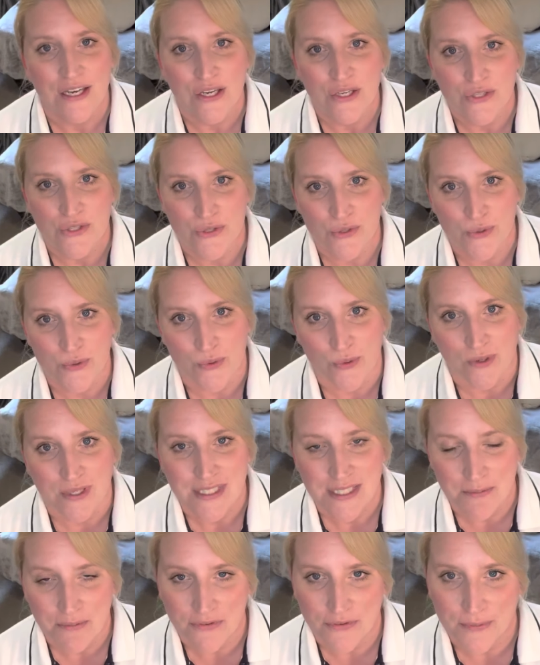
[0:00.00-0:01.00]
So,
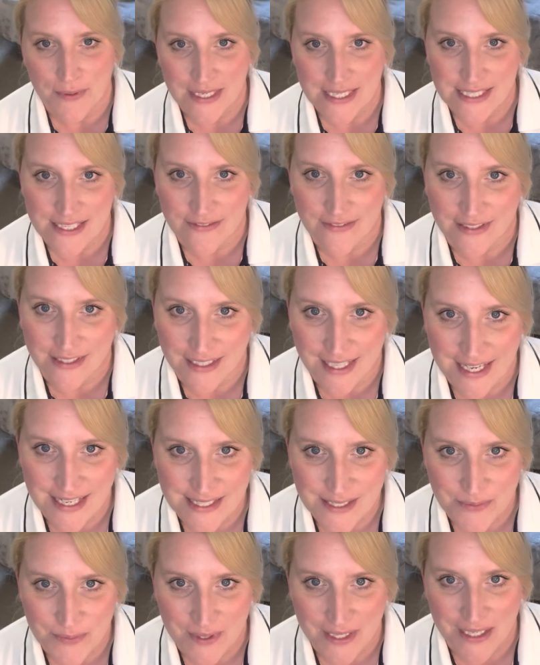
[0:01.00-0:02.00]
Tip of the Week 7
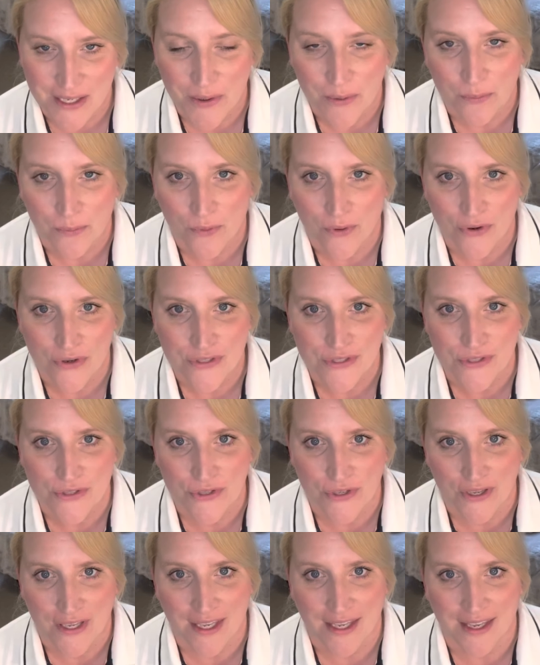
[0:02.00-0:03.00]
last week was
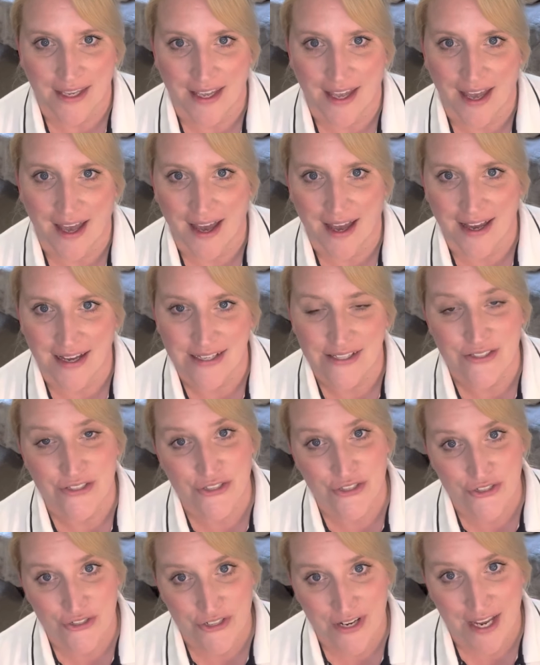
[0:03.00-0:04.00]
looking at
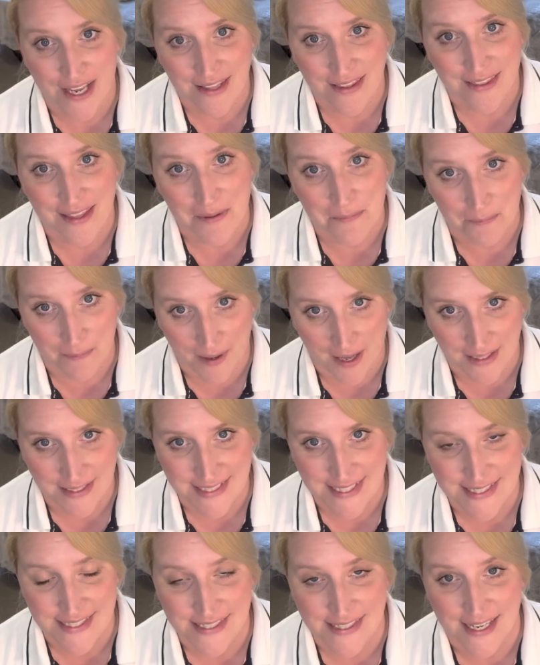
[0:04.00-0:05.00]
strength and
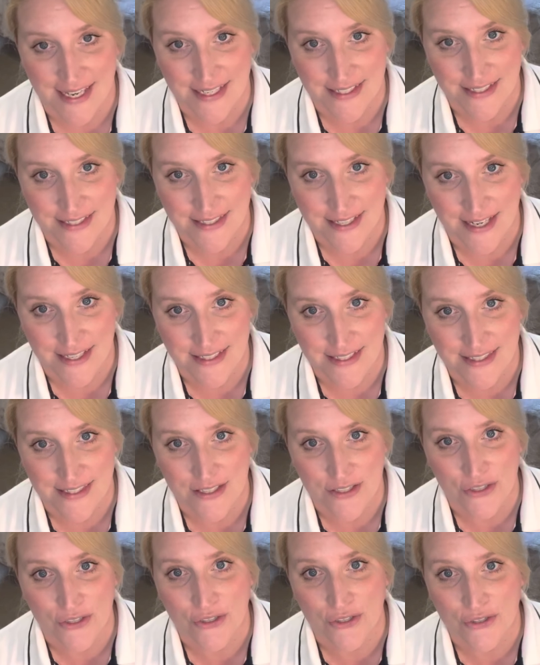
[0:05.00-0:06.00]
balance exercises that
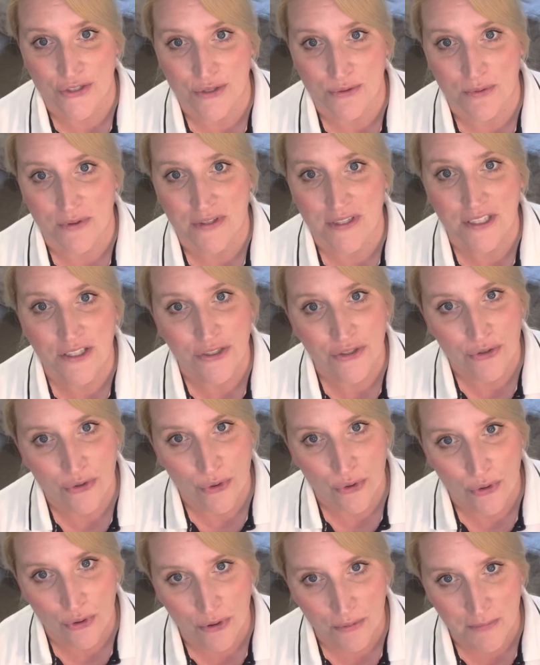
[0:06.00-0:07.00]
you could do within your
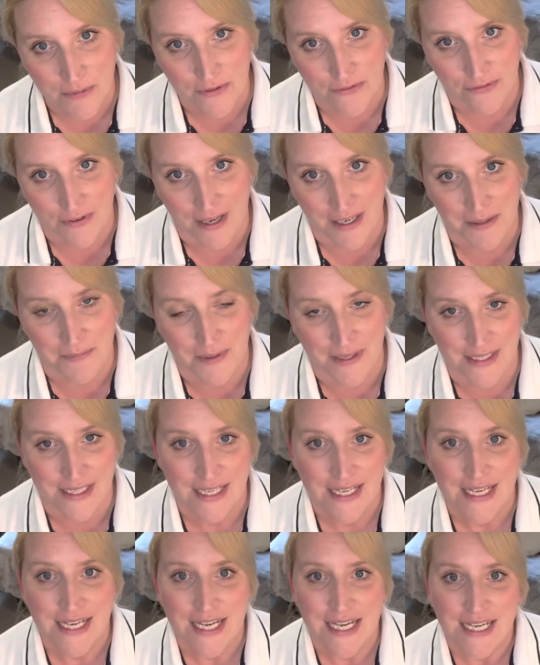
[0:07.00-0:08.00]
home environment
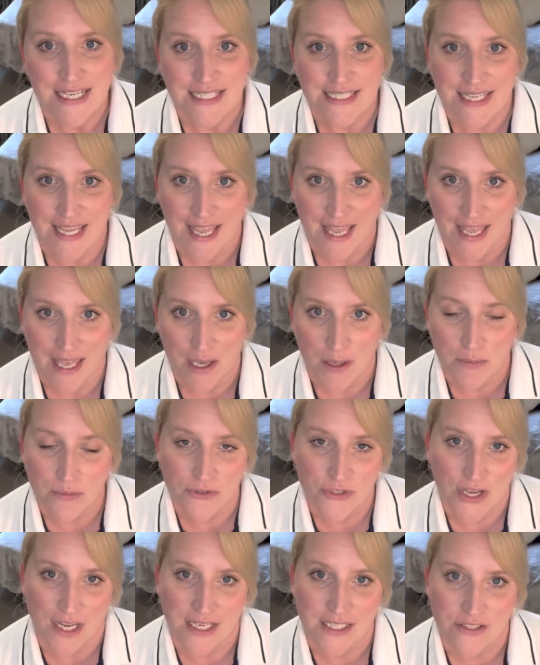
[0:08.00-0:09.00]
to help
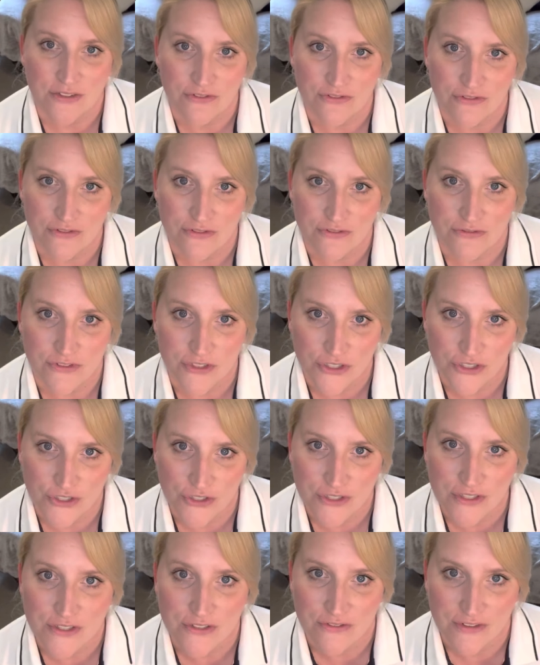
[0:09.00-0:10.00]
try to
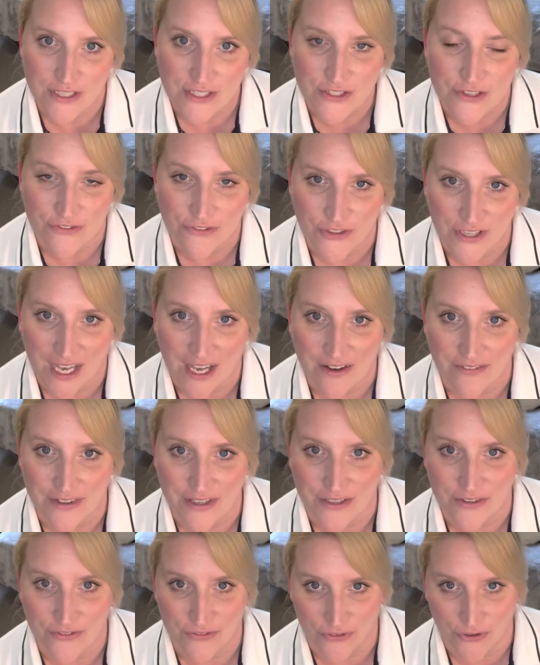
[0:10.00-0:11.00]
reduce the risk of you having
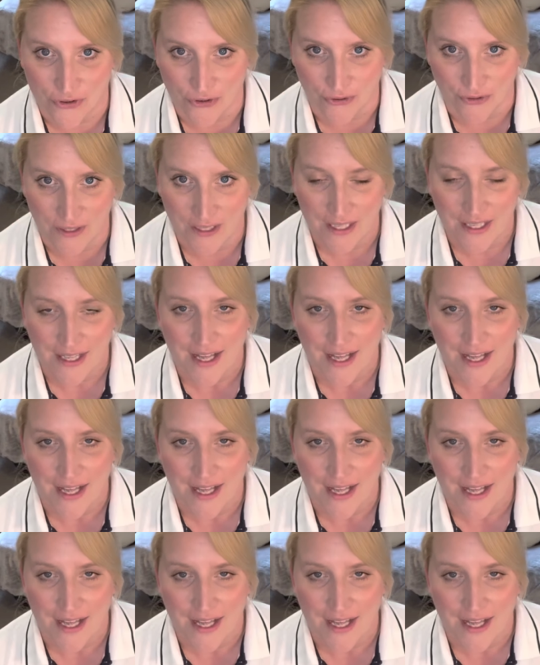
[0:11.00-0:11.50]
a fall.